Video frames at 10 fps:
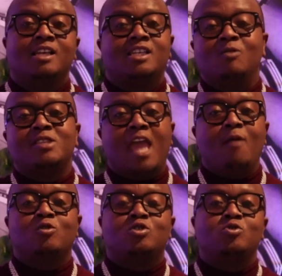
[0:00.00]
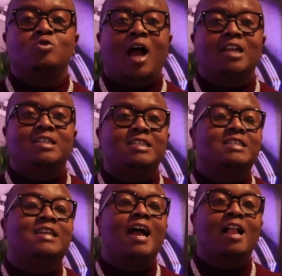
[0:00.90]
She was able to
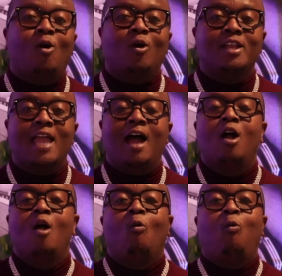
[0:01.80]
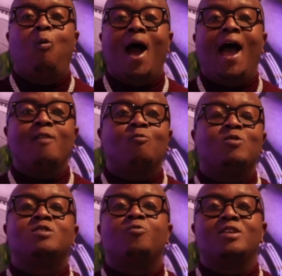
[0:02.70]
actually tell Hogana what
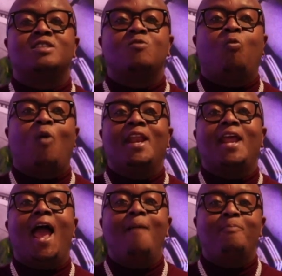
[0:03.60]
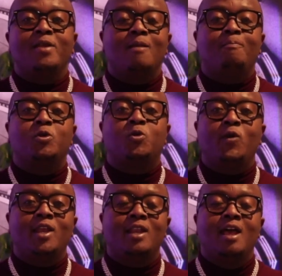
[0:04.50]
was the reason, what happened
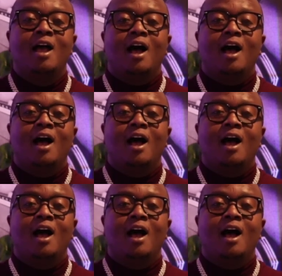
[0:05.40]
between